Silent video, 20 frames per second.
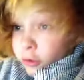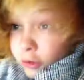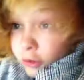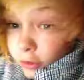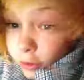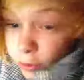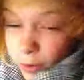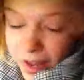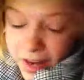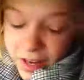so
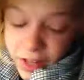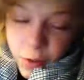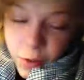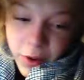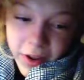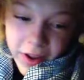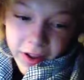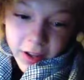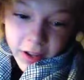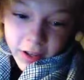
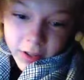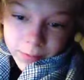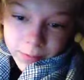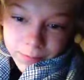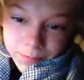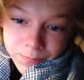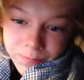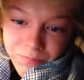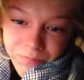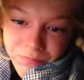anyway, um,
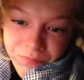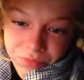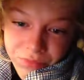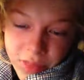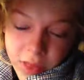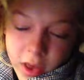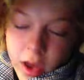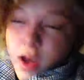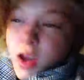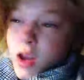
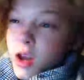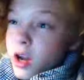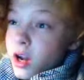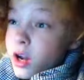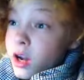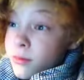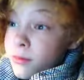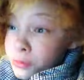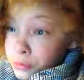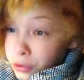
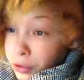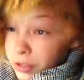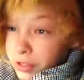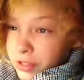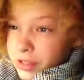I'm flying to